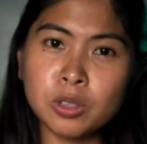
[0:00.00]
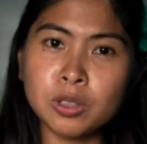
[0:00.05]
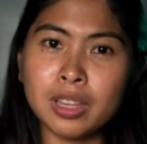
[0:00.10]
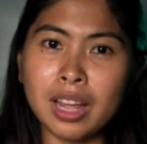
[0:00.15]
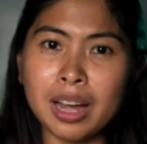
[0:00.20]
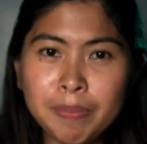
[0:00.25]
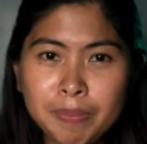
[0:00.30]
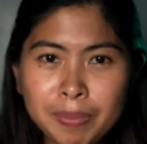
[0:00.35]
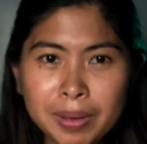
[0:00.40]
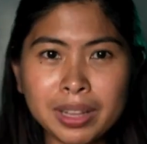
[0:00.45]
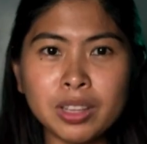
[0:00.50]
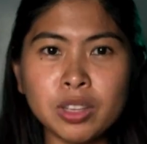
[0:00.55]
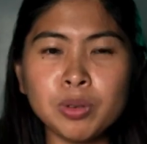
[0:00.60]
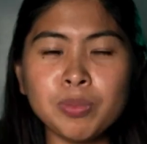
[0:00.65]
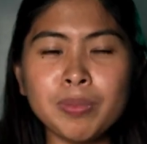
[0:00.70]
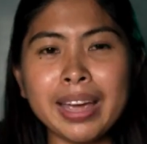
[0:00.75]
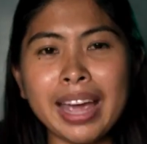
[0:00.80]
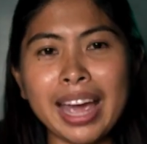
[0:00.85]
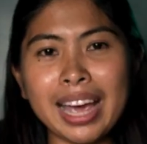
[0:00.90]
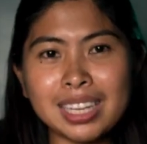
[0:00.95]
to dump it to
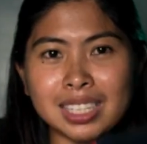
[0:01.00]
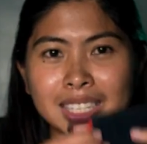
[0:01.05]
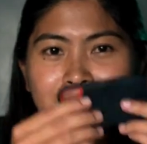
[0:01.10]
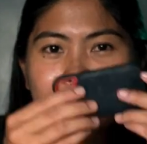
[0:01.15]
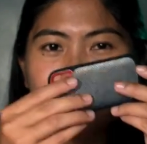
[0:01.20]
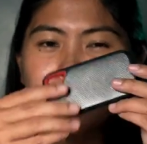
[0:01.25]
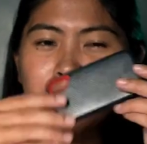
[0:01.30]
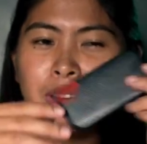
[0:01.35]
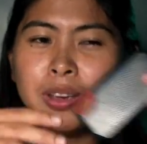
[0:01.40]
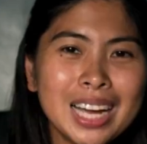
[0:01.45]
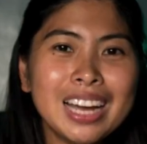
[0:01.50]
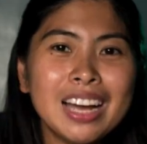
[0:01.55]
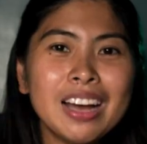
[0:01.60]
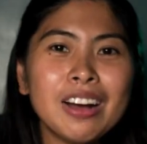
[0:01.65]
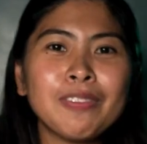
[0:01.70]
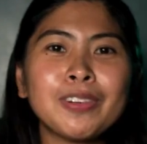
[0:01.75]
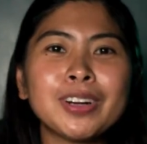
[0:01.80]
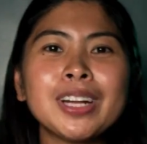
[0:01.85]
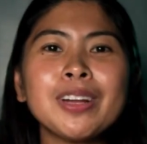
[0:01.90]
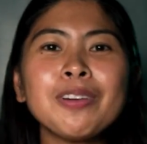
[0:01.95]
my SSD.
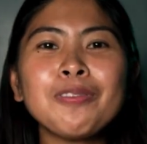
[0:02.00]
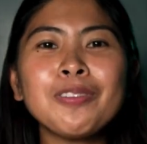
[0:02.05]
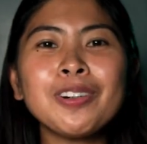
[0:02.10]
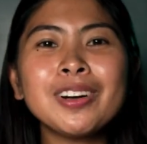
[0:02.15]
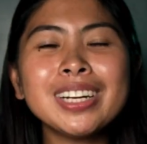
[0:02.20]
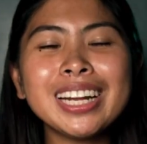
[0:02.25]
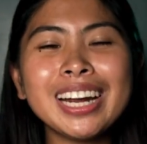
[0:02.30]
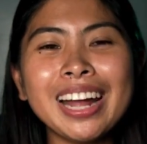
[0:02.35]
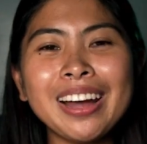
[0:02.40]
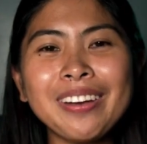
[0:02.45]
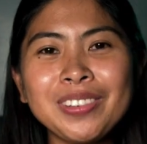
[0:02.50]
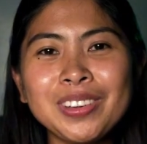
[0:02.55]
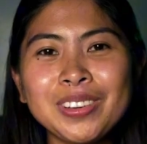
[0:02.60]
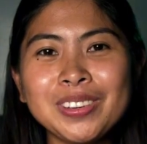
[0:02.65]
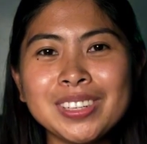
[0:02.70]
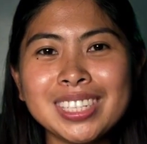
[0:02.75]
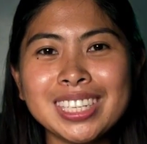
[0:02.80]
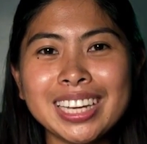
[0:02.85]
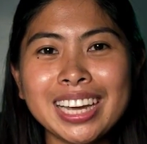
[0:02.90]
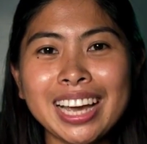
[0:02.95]
For the phone that I'm
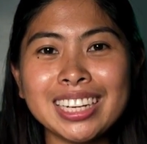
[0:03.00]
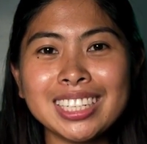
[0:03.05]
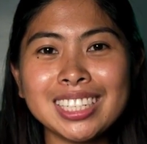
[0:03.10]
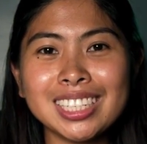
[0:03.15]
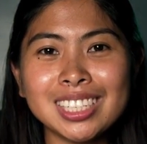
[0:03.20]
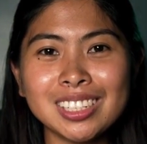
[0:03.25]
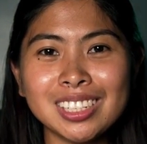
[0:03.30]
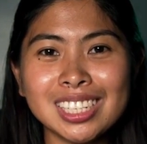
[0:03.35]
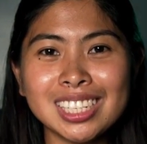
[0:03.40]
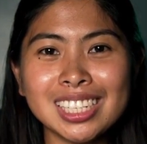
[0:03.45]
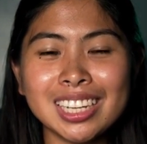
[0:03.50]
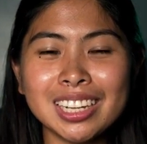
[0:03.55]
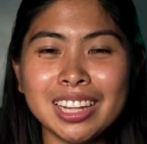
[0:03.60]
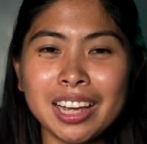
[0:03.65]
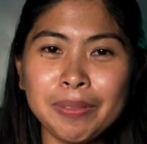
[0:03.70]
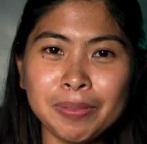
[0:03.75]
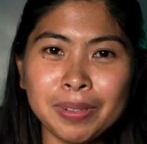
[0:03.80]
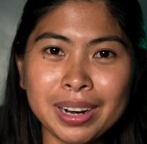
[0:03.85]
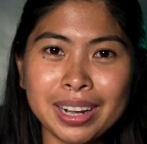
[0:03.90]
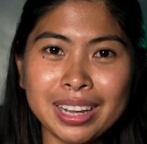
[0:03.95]
using, I just recently
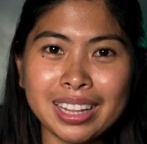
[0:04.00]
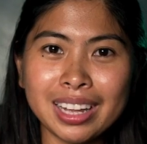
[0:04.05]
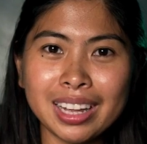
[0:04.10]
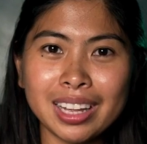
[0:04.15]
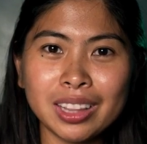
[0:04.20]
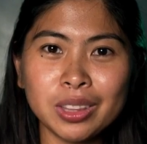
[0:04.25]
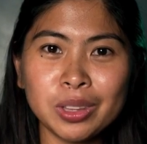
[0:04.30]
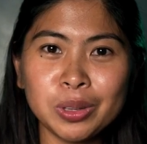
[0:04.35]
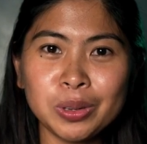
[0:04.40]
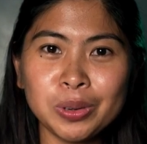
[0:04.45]
upgraded